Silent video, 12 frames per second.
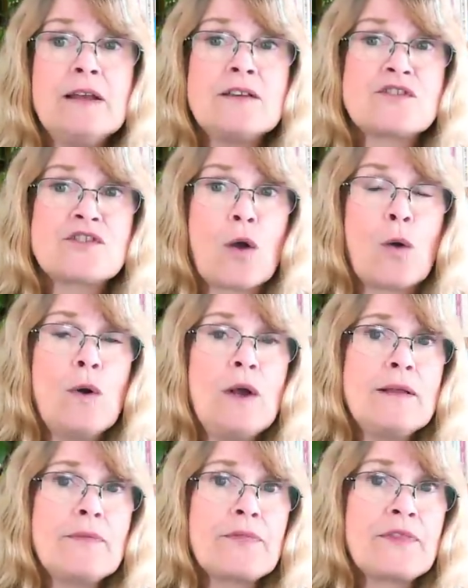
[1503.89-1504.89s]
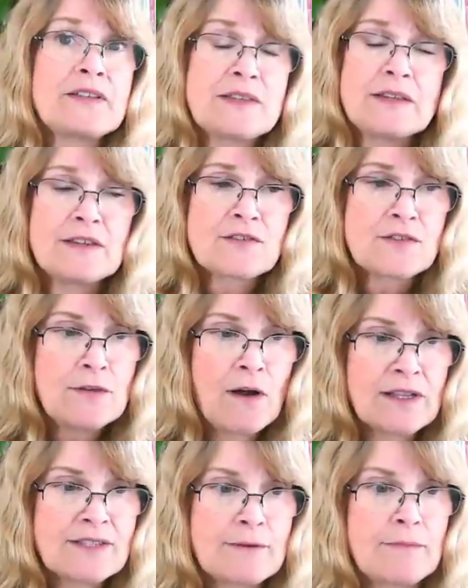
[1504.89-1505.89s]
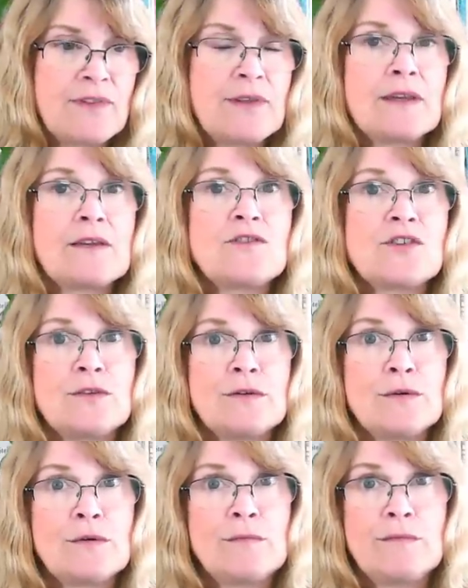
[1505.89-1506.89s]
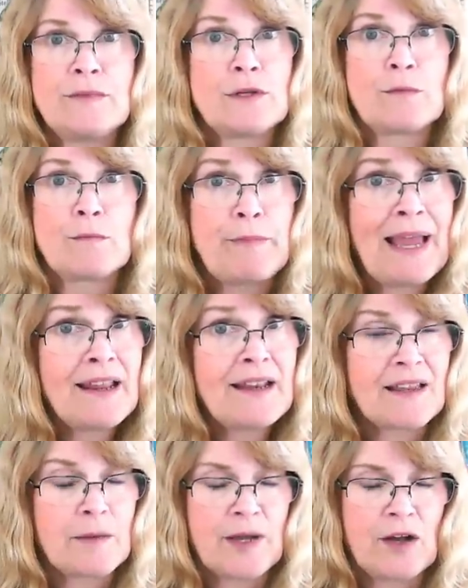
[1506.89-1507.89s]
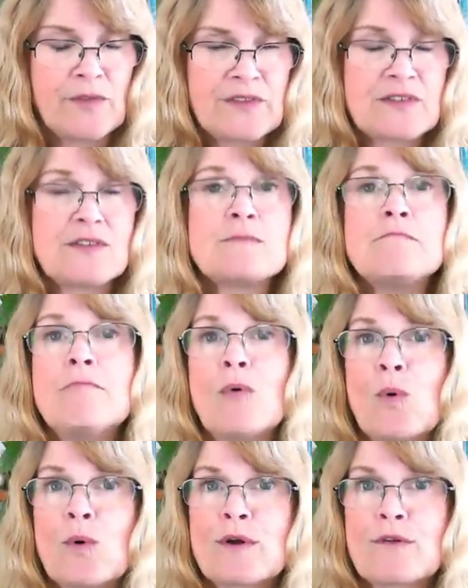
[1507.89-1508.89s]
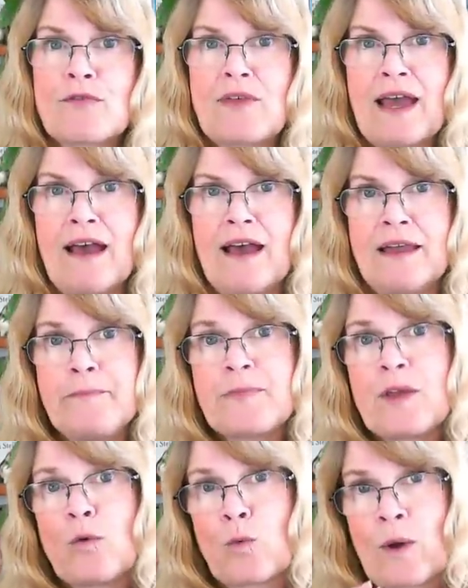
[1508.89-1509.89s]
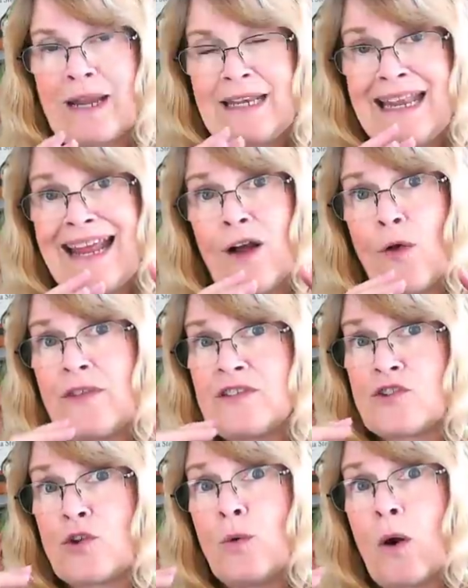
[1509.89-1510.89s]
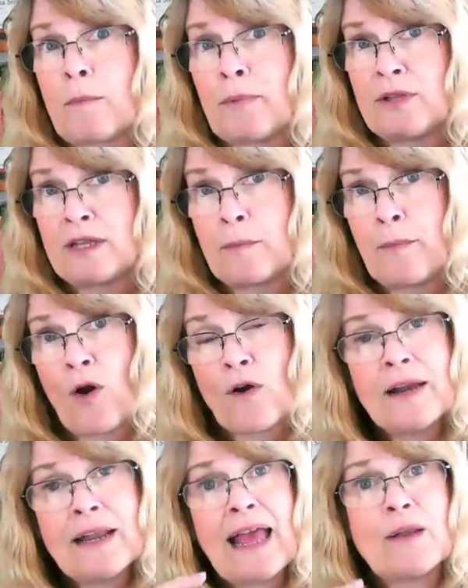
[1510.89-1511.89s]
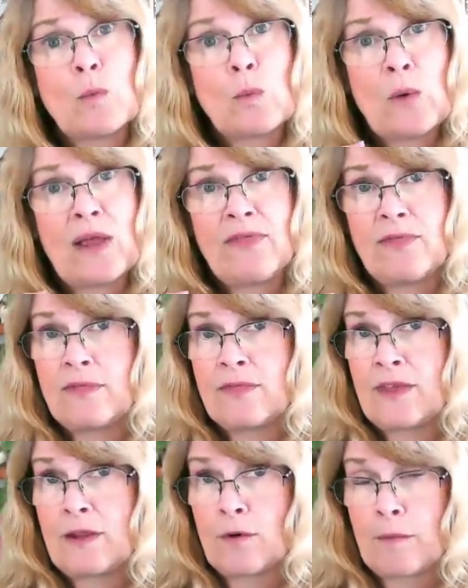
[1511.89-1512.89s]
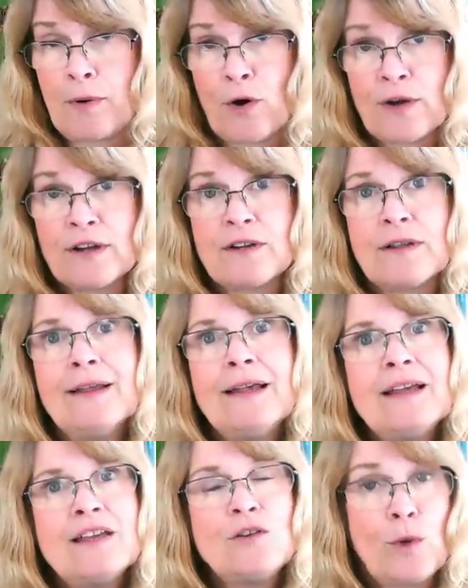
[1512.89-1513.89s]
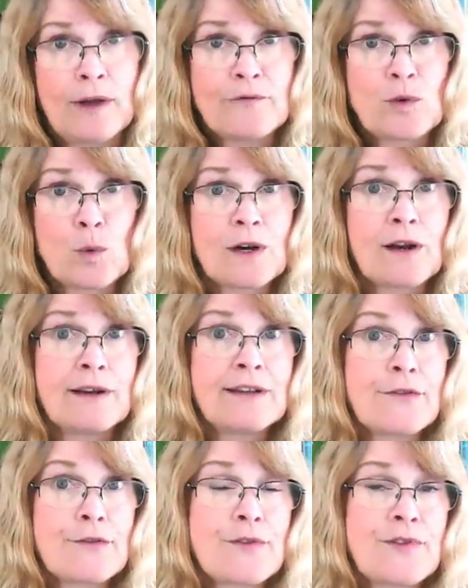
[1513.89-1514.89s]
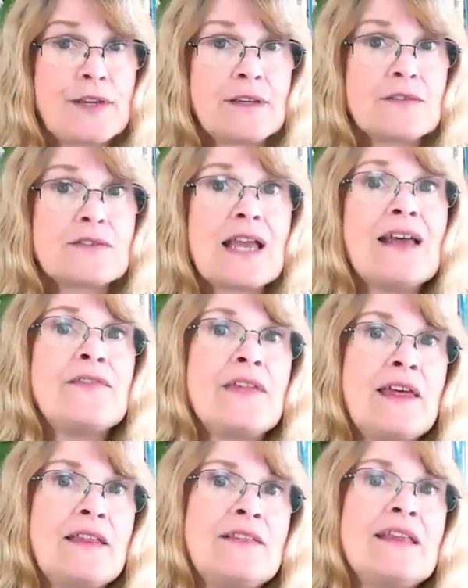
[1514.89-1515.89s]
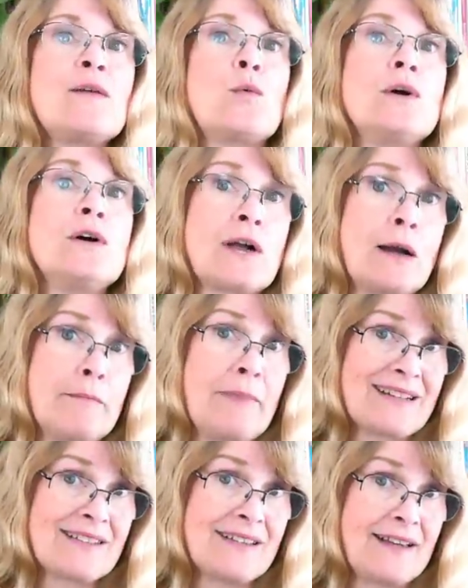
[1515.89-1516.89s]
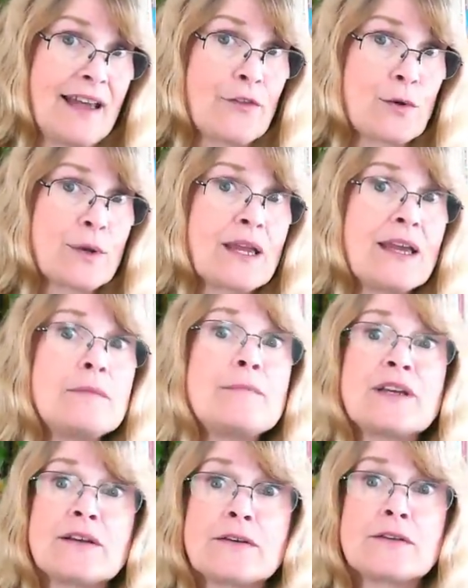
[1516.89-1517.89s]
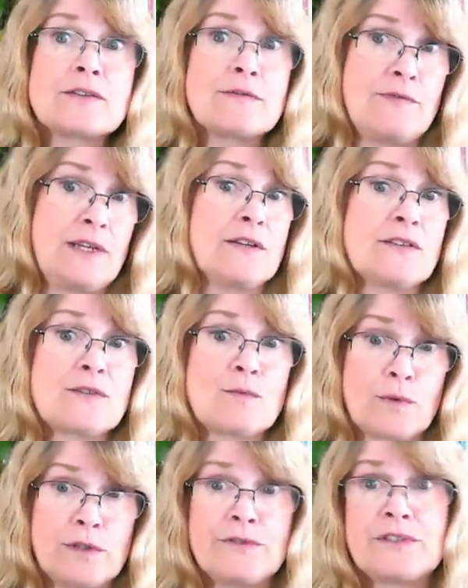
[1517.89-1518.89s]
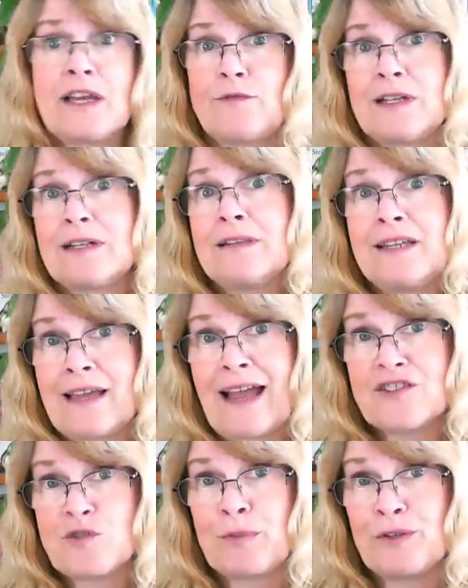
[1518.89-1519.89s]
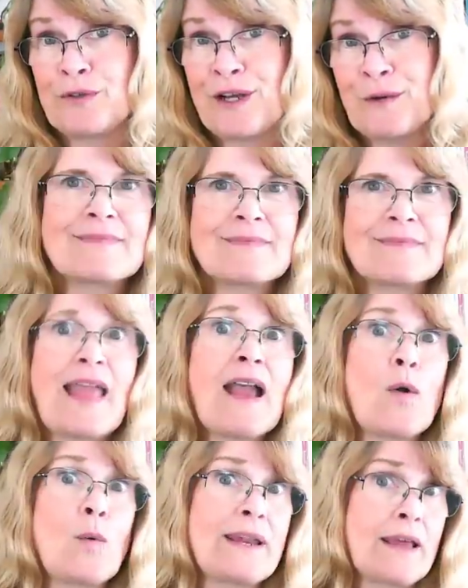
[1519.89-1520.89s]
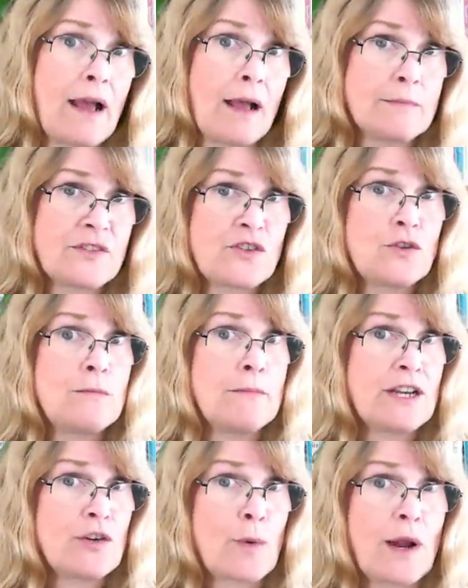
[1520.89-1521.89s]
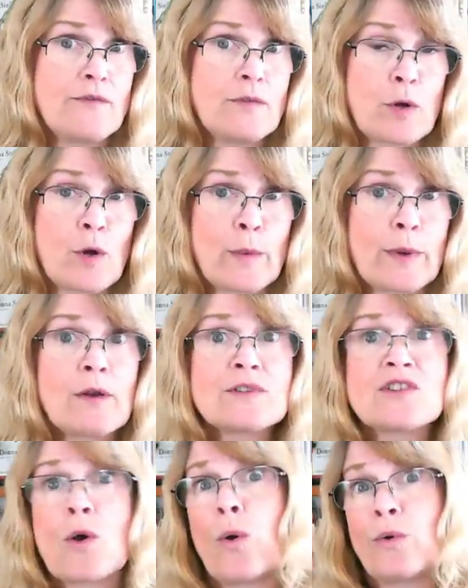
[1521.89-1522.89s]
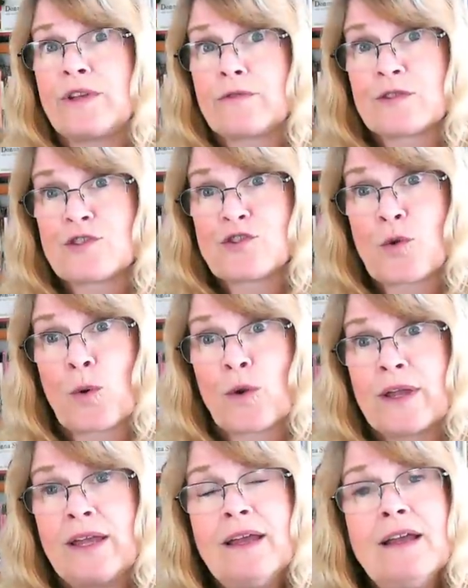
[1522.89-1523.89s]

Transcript: So this is not something to, you know, panic about. This is more that Right now, these two are pulling apart, and when they are apart, you have to work on other things. And then they will come back together again because Venus will definitely catch Pluto. Now, when it comes to money derived from career, it's a whole different story.